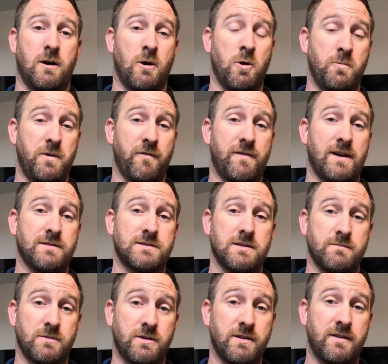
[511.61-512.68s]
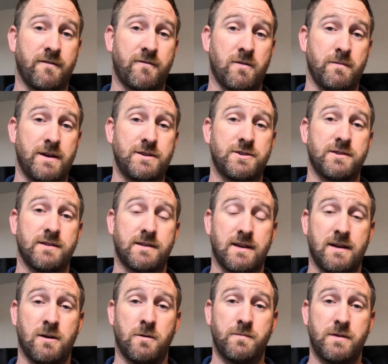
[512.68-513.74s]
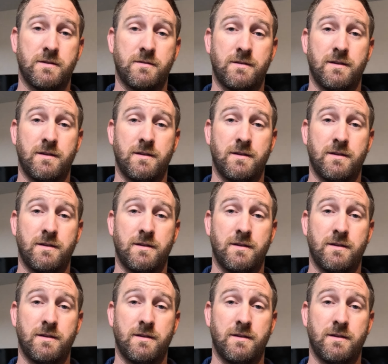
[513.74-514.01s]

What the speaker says: I hope you found some good information that can help you.